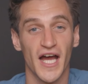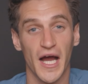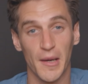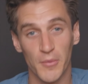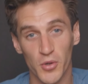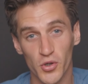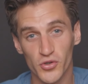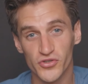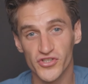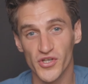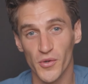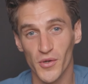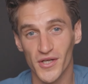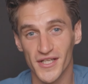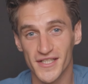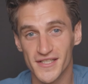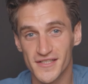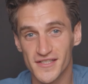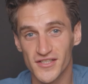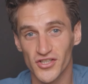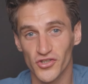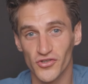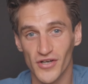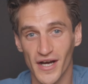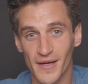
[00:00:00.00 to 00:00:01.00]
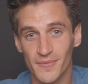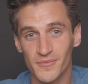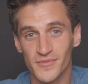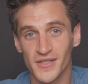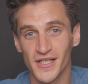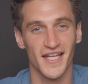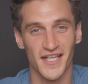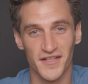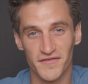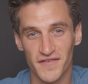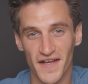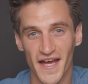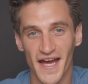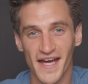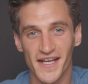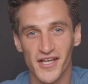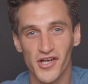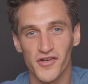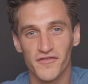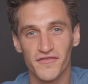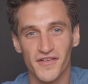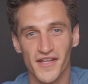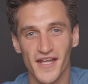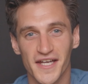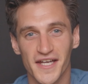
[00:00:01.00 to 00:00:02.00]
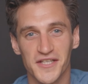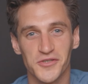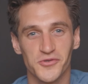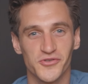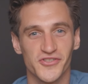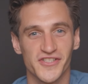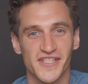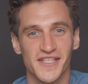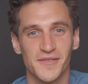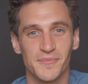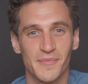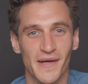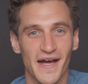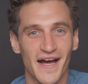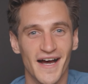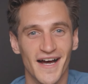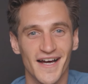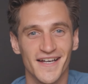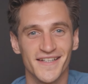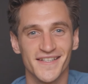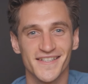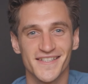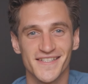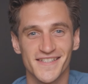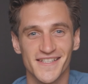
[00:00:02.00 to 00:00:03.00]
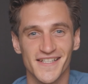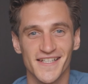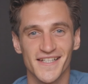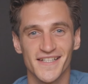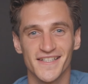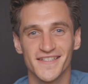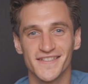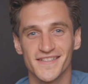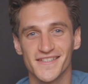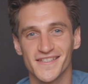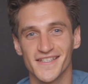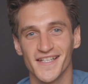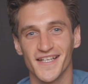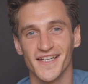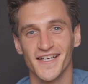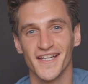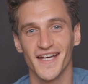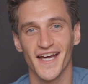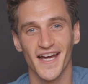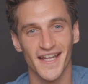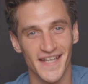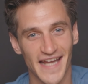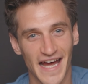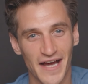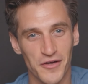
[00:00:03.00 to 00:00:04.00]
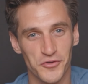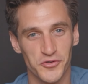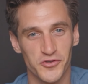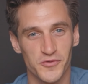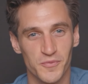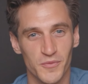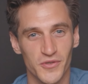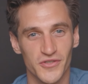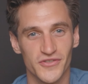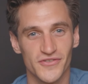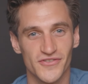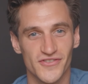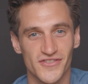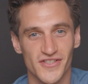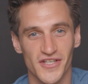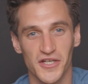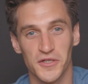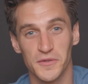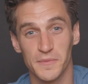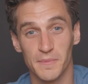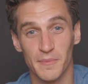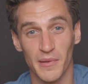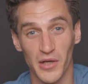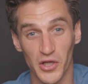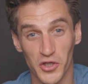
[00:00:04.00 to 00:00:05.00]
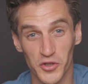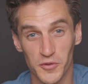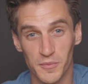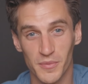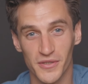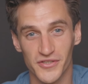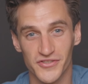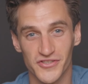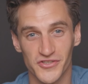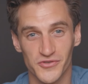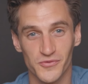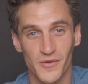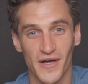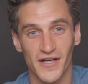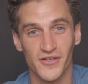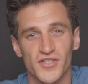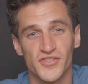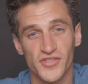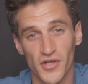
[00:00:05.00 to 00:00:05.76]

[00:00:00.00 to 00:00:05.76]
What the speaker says: I'm also on Instagram, and if you head over you'll see behind the scenes, announcements and bloopers as well.